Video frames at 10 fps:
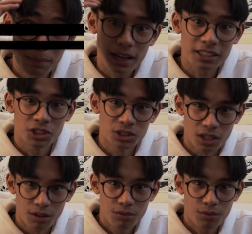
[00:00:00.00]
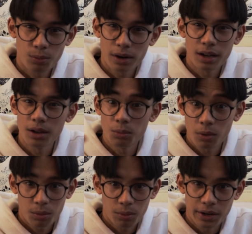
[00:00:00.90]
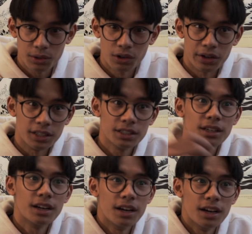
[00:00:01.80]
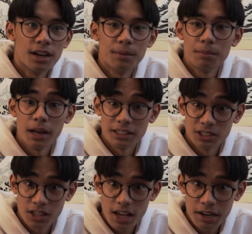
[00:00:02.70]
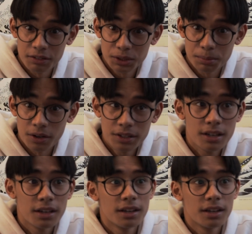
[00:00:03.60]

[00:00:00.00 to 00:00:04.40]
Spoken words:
be asking yourself, why are you learning? And to that I respond.